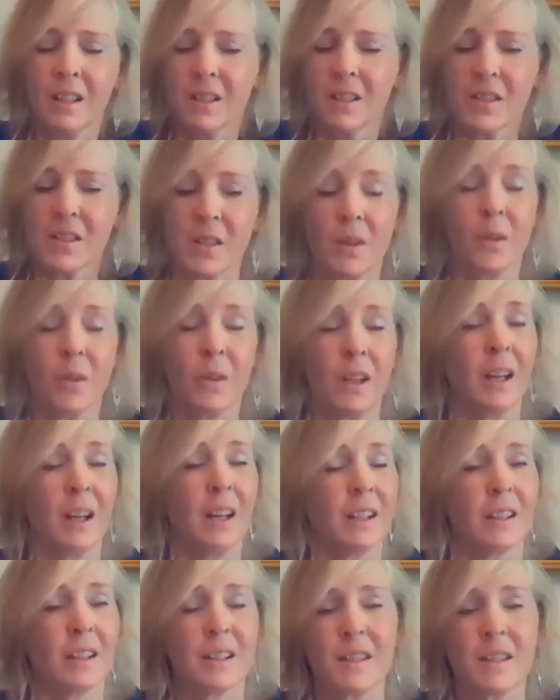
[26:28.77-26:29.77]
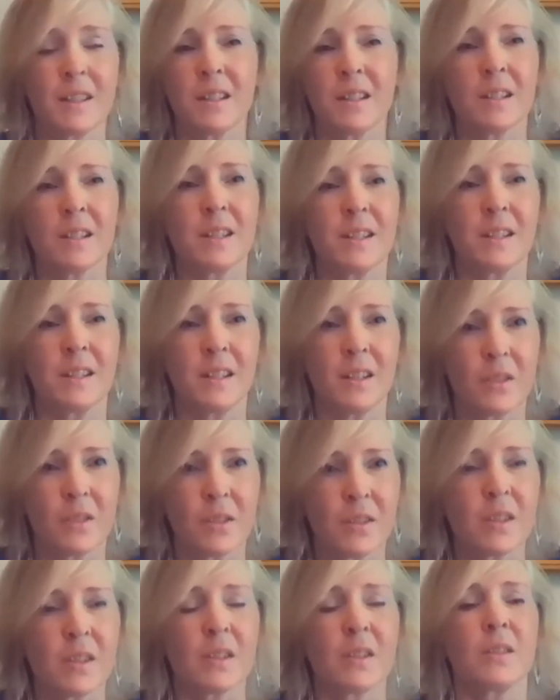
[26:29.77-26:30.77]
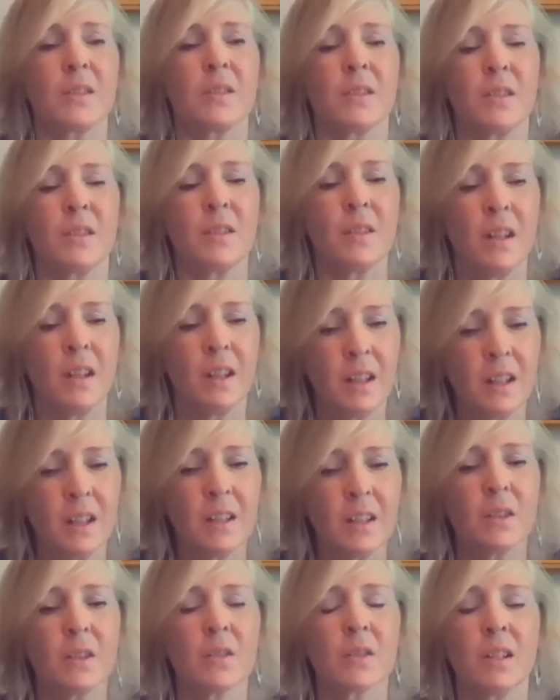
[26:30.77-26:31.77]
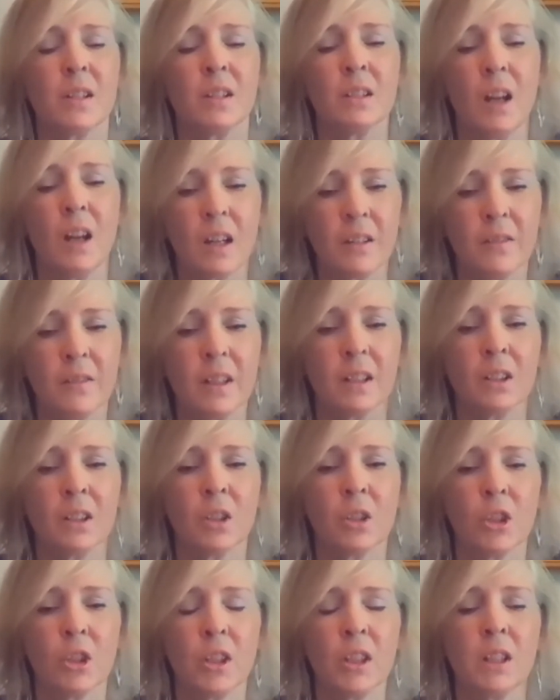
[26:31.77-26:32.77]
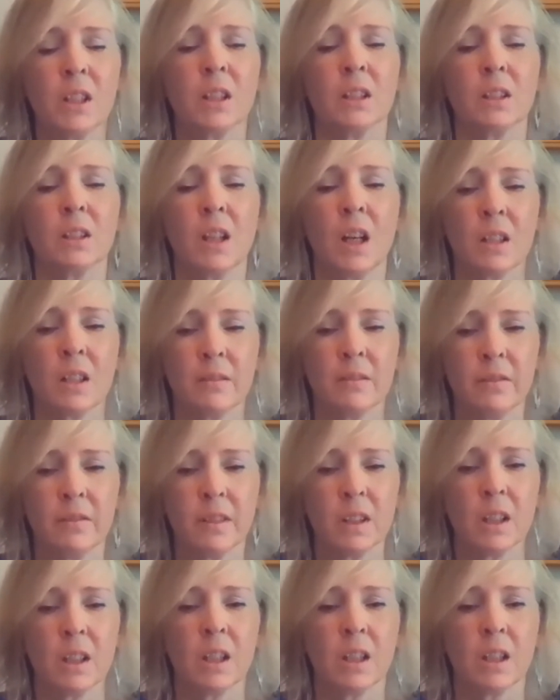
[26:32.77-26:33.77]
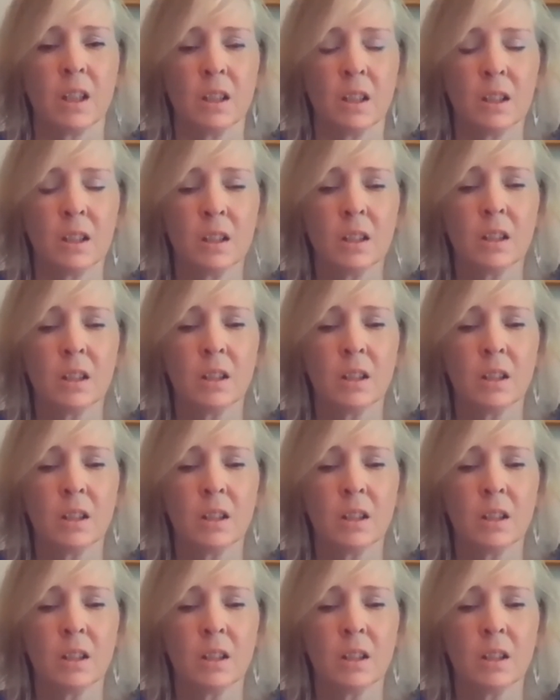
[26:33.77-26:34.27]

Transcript: So yeah, there's a lot of unlearning and a lot of